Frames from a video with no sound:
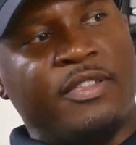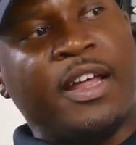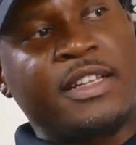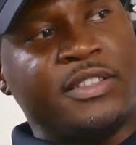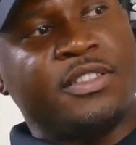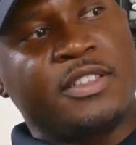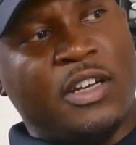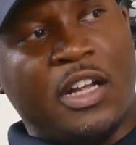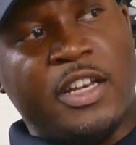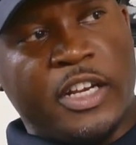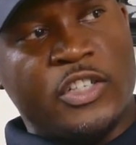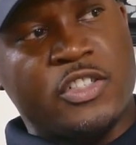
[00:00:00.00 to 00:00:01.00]
that
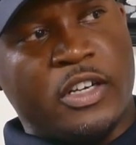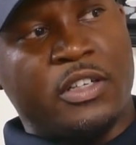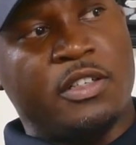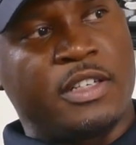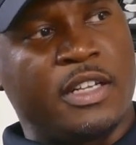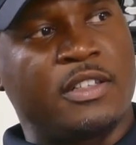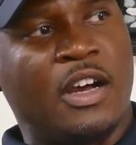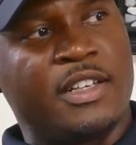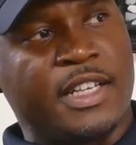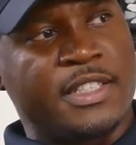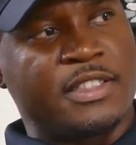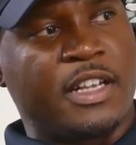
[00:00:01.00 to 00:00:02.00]
connection, that
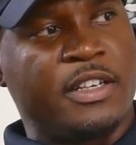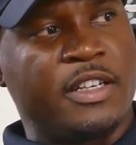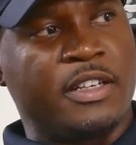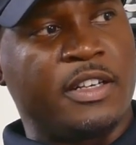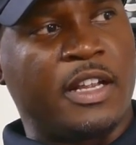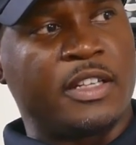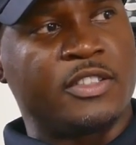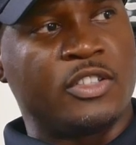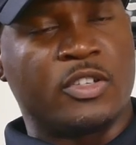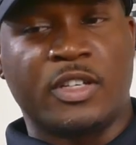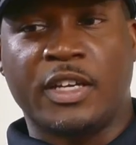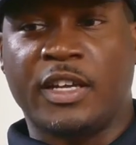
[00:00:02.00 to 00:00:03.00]
understanding that
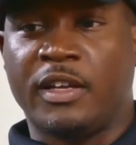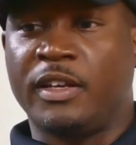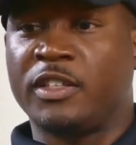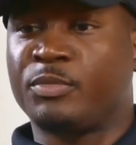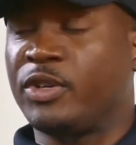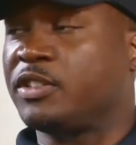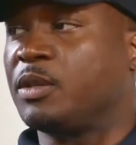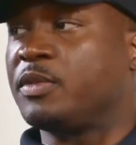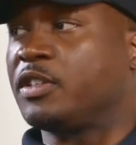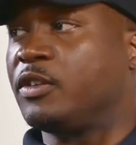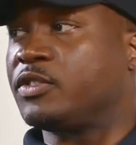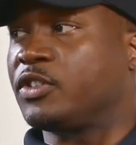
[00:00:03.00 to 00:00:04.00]
they can express
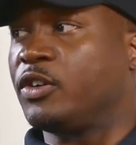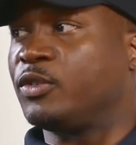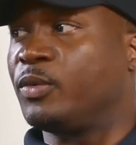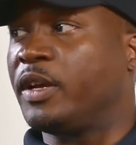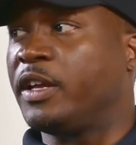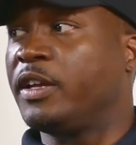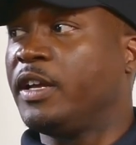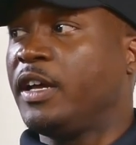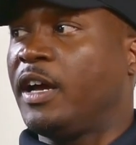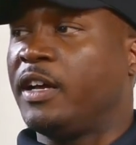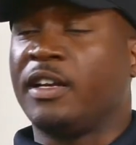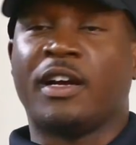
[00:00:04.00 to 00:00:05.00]
themselves a certain way,
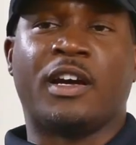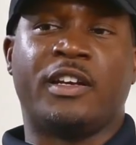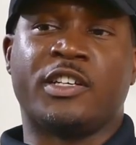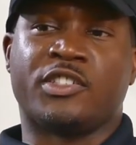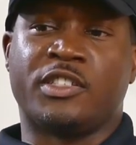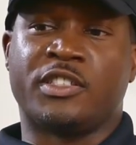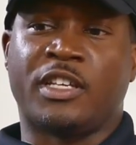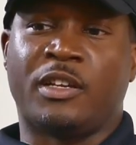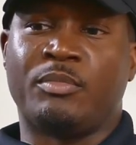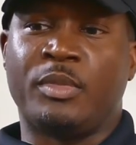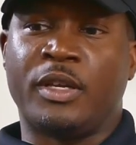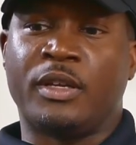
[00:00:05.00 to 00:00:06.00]
and that connections
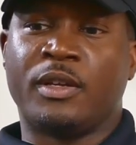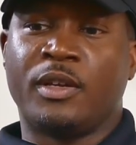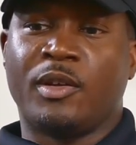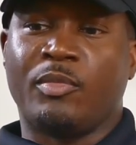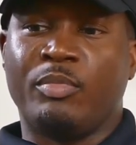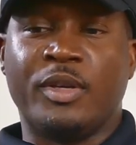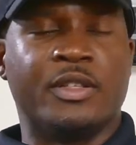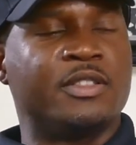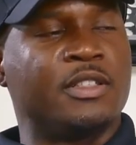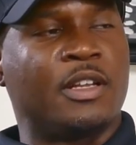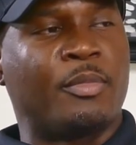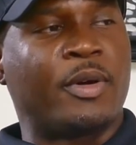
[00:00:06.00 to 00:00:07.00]
can be built
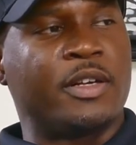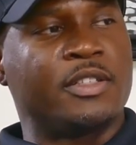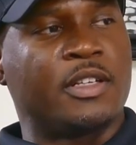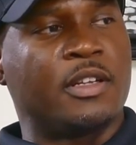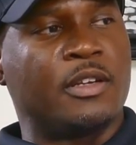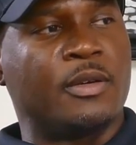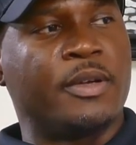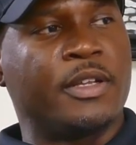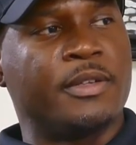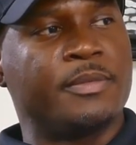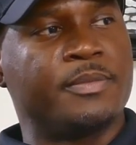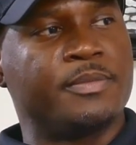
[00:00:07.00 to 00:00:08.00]
in a particular way.